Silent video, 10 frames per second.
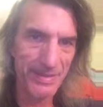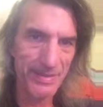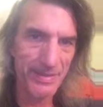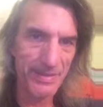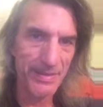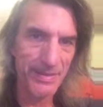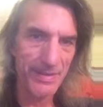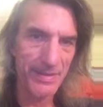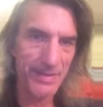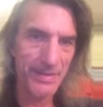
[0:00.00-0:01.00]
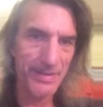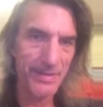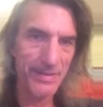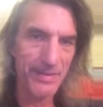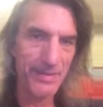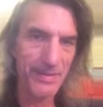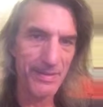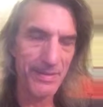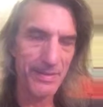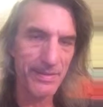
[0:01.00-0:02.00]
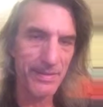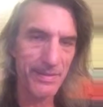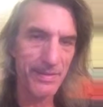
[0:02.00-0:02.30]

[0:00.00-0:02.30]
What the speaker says: (silence)